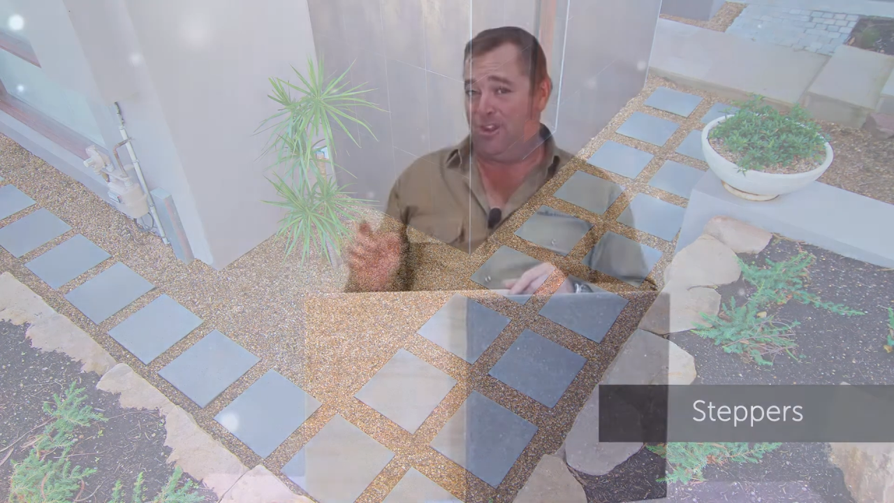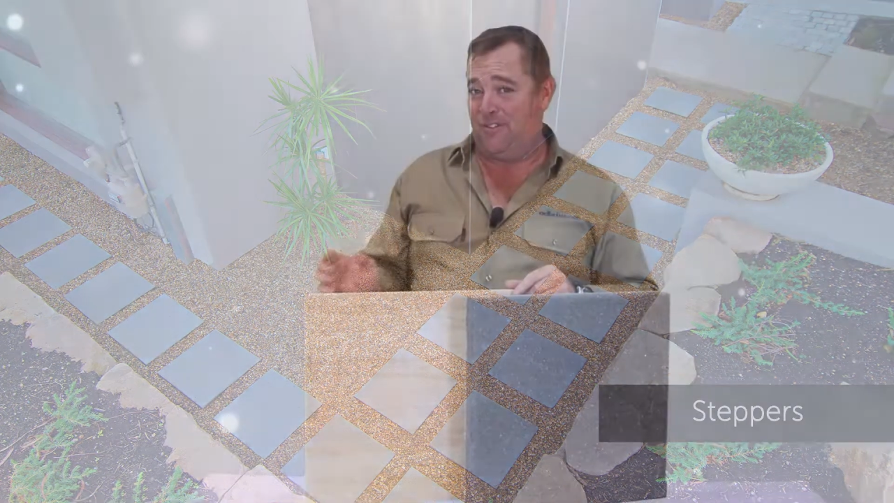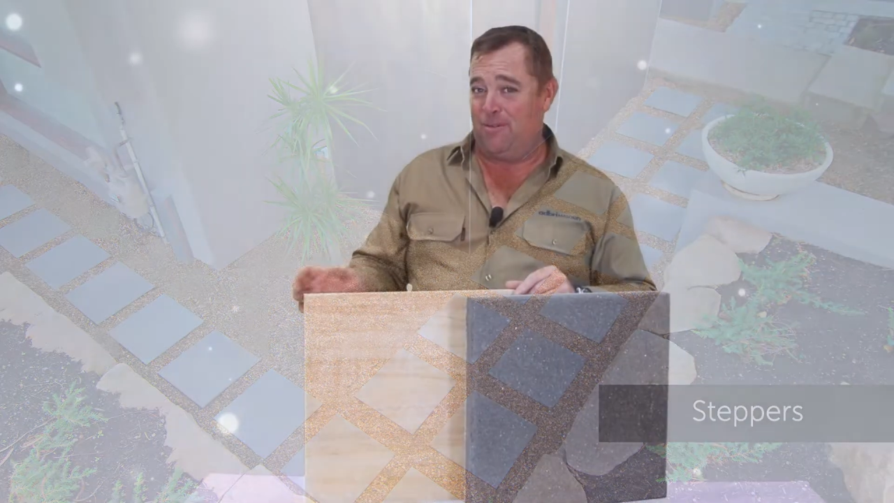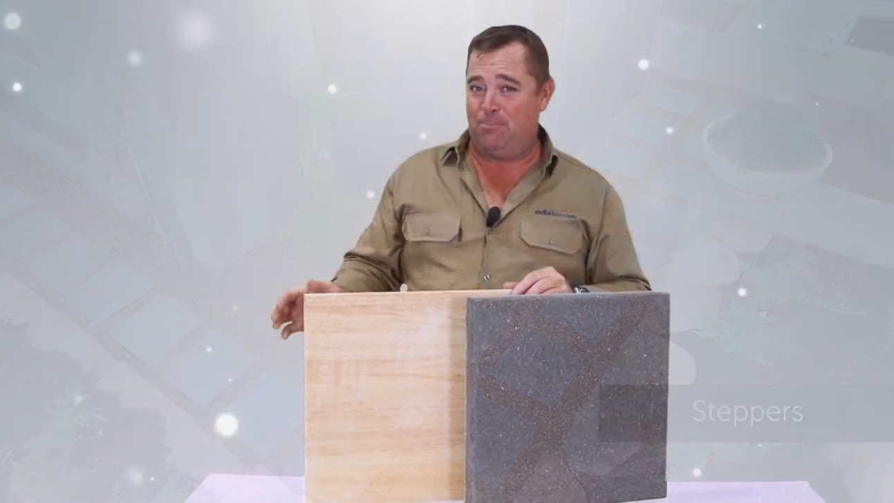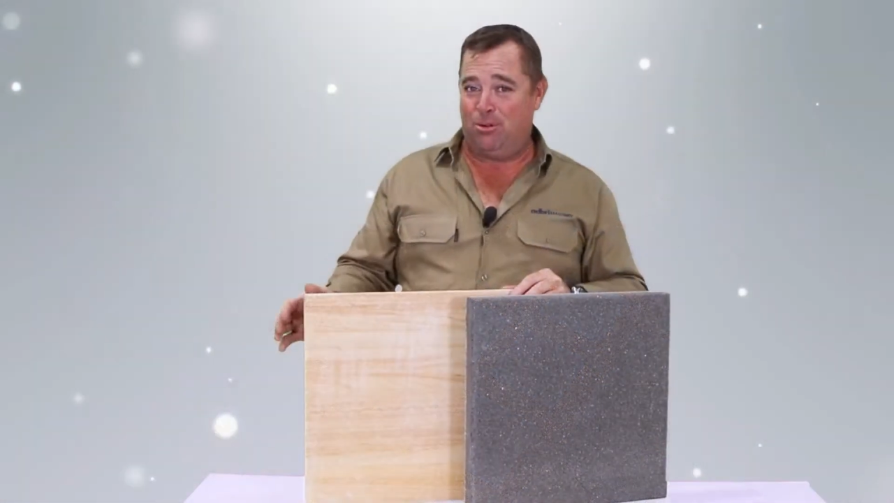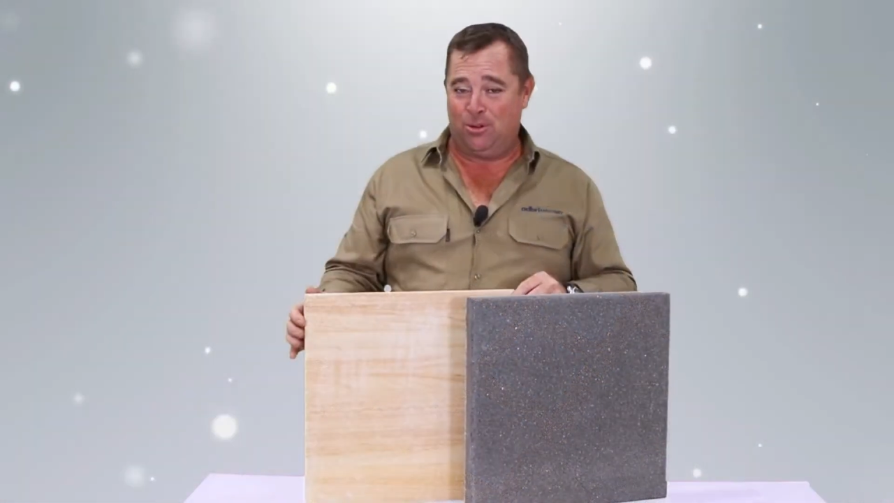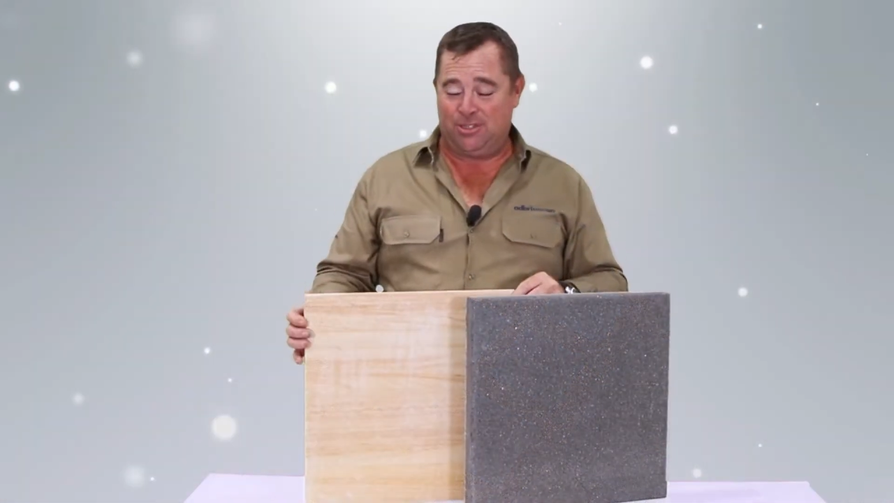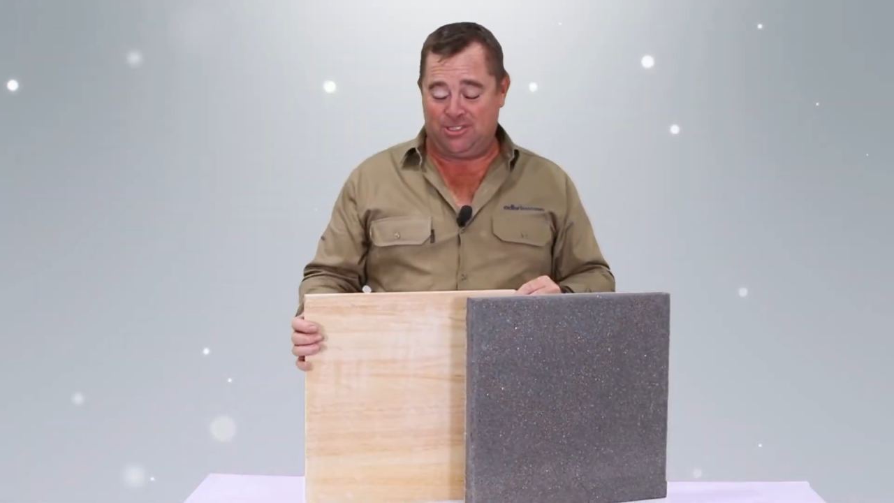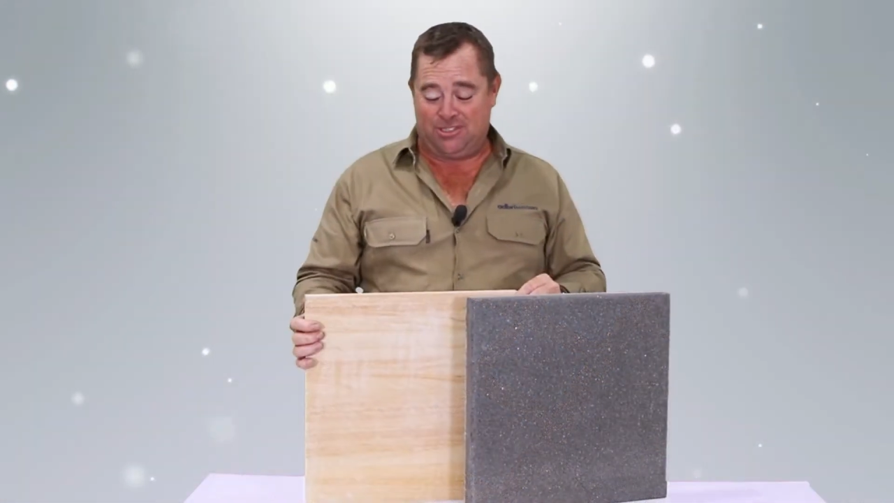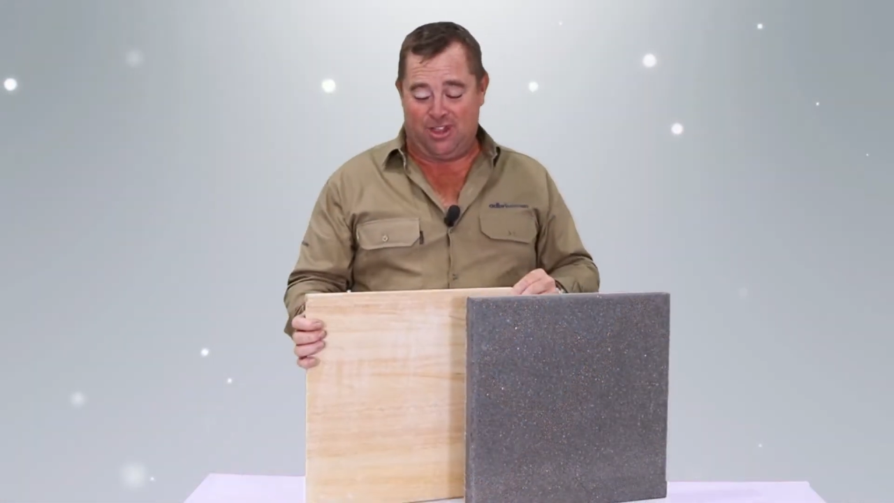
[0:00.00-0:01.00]
of
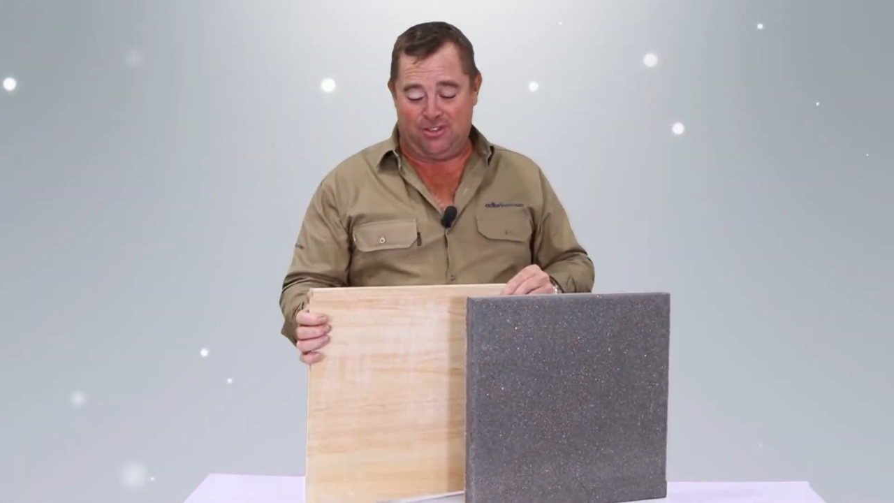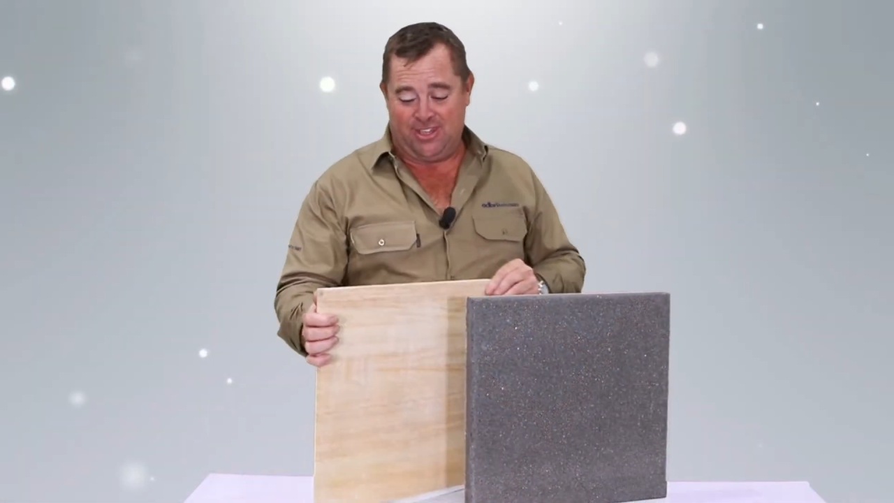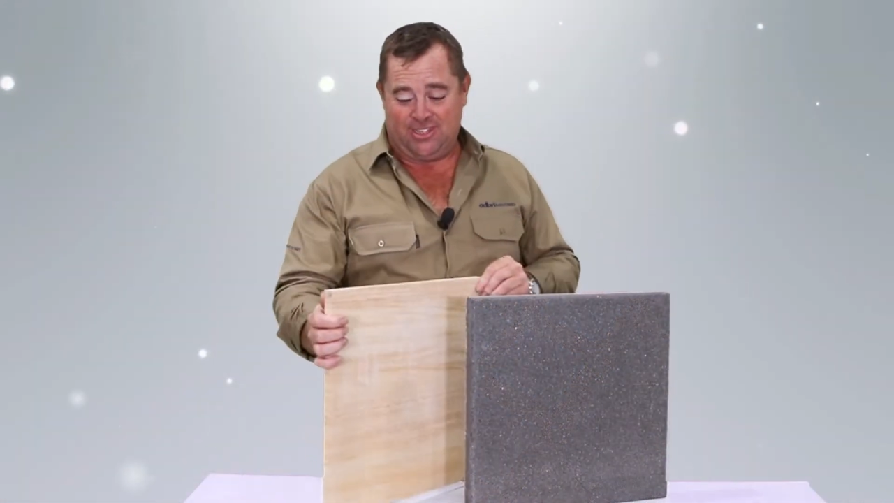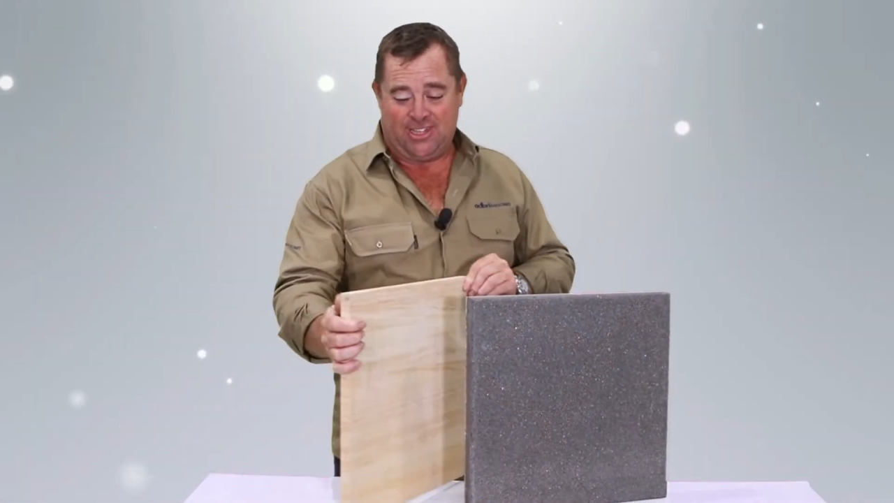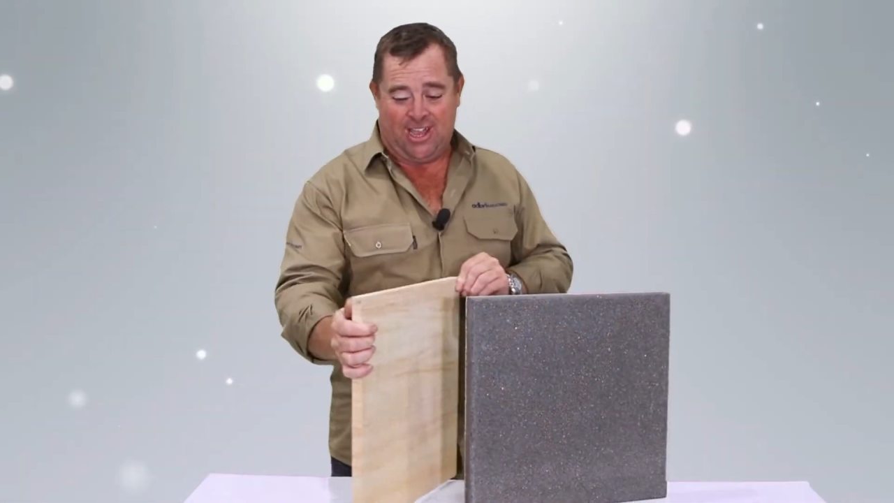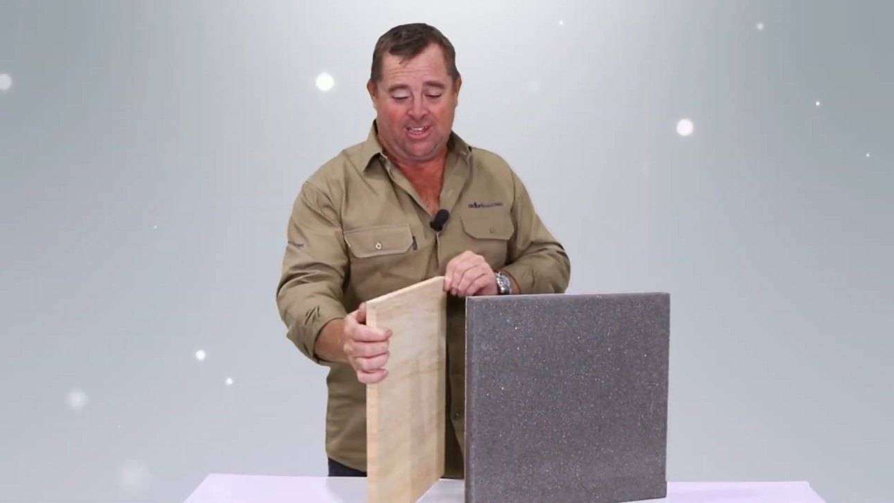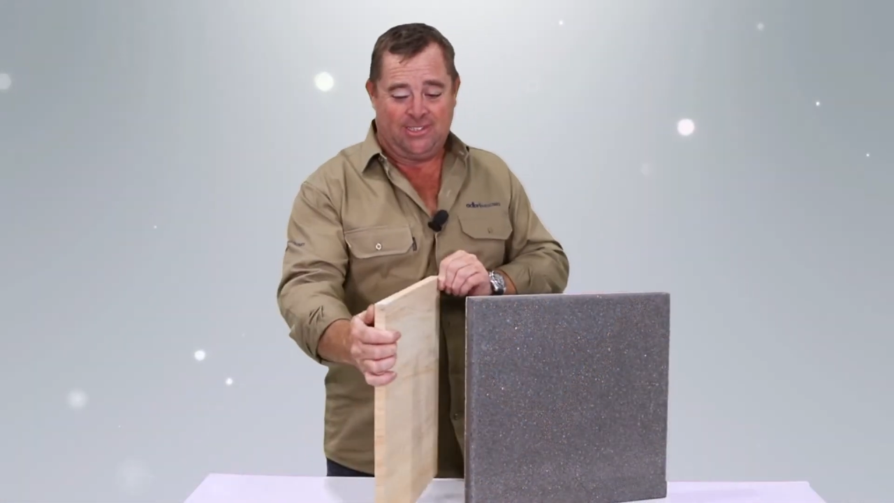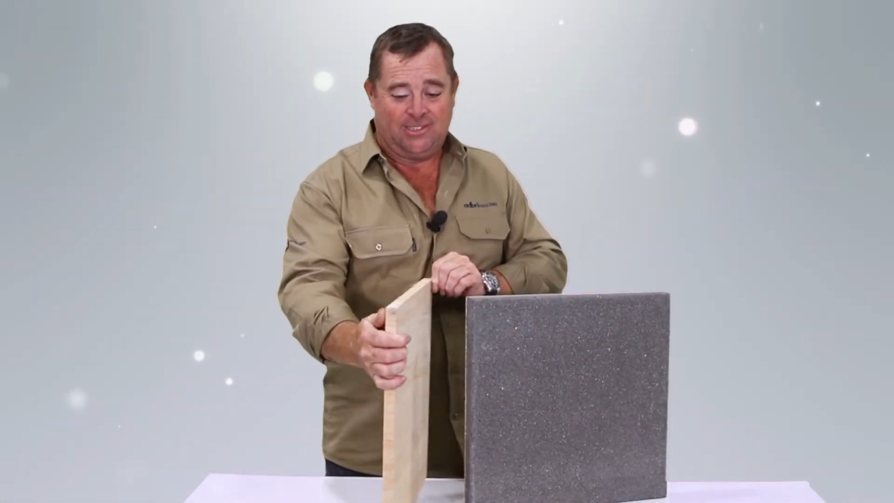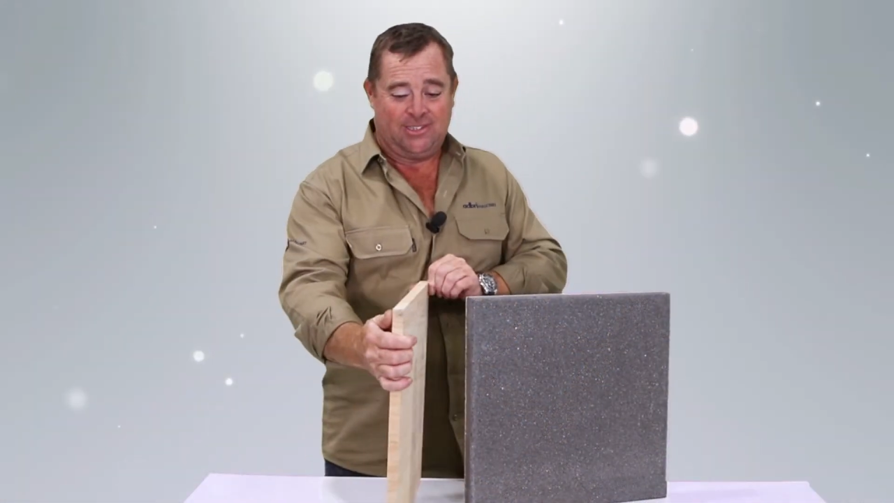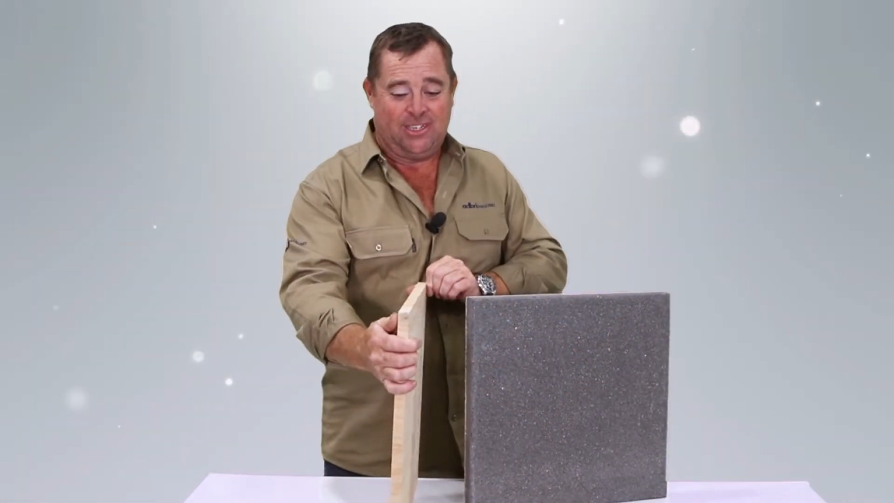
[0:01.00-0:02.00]
imported stone these days